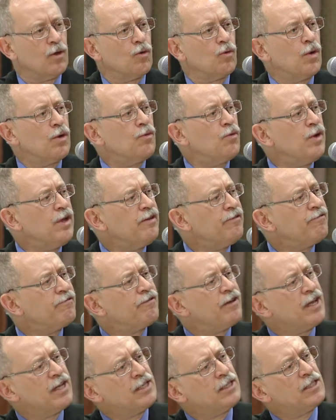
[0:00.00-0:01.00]
When we
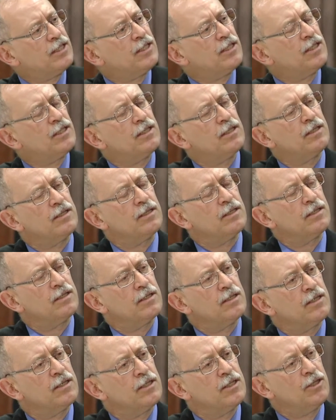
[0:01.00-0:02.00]
face
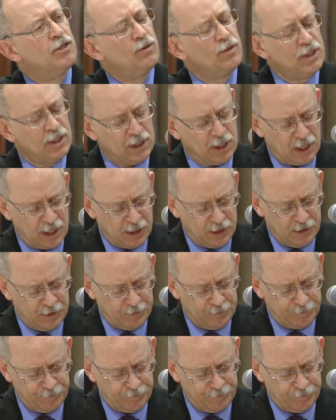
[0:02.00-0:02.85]
suicide.